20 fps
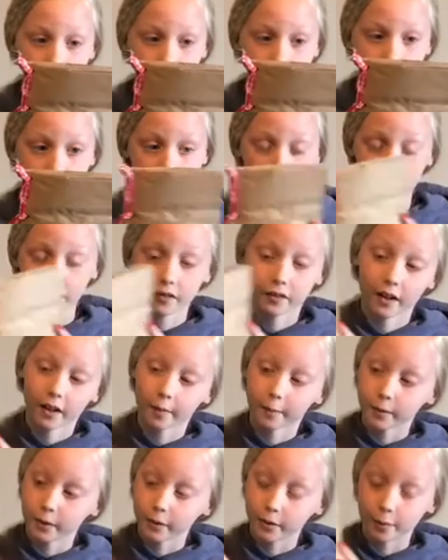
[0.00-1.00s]
look of them that
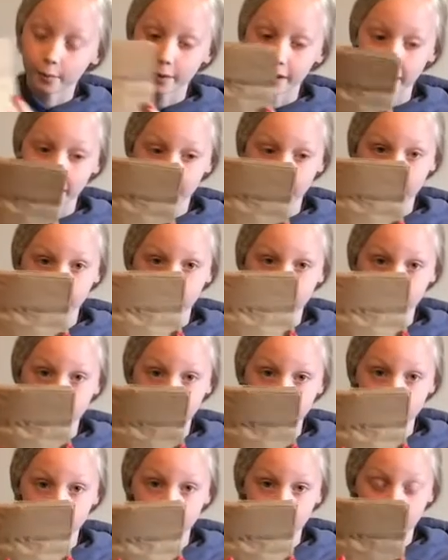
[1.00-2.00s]
we made
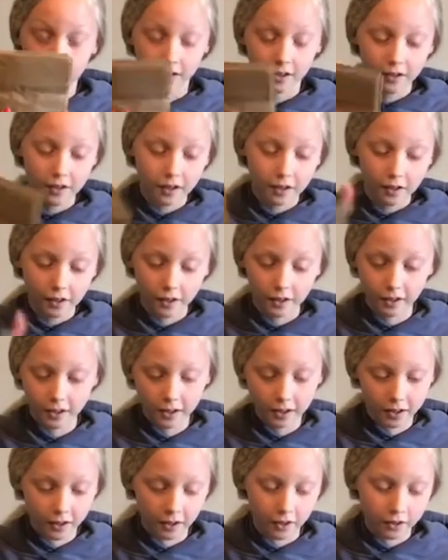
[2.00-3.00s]
earlier in the
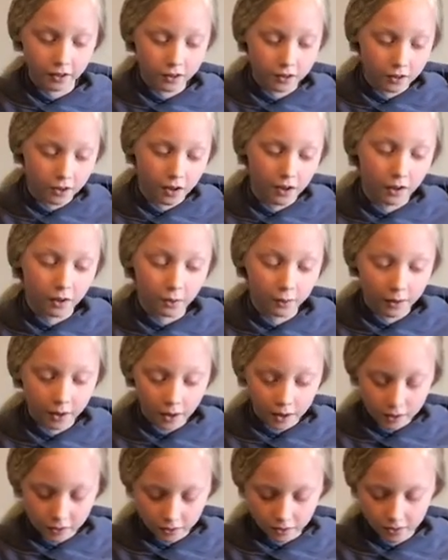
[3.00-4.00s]
year. So
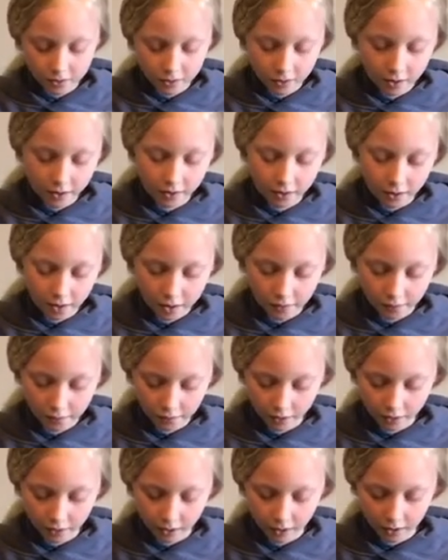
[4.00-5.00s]
to start off, you're
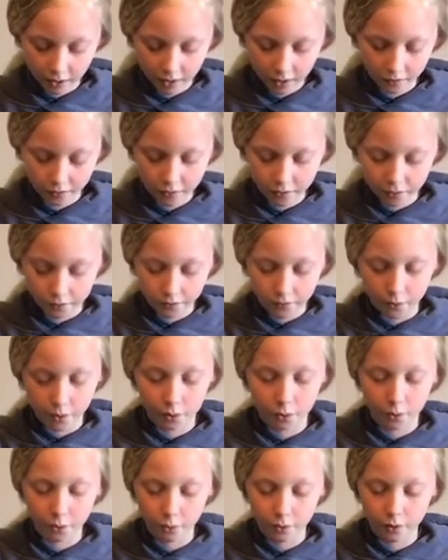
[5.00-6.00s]
going to have to
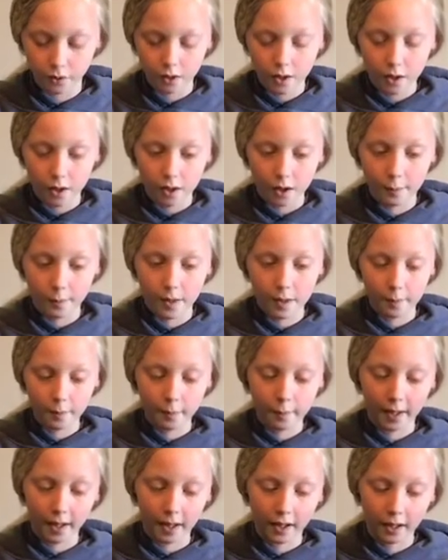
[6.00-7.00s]
fold a paper
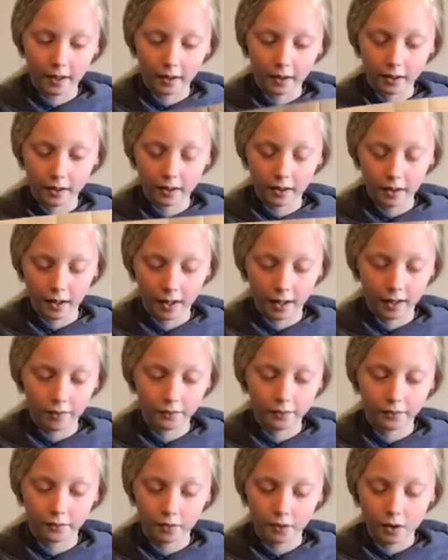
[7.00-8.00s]
bag in half
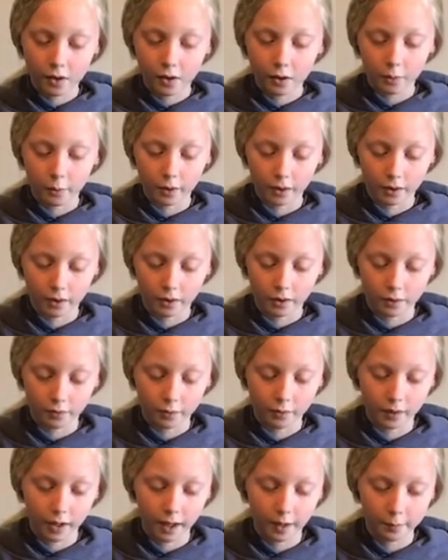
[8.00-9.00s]
with the
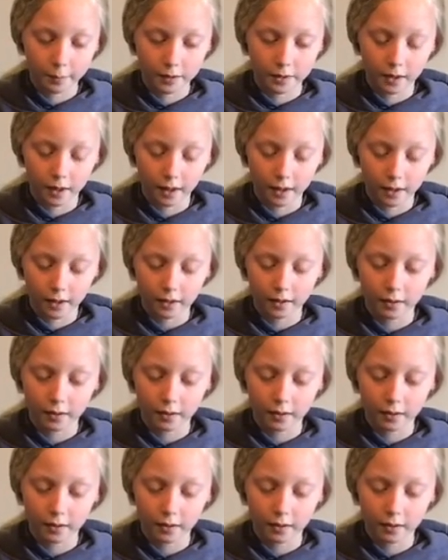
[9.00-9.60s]
flap side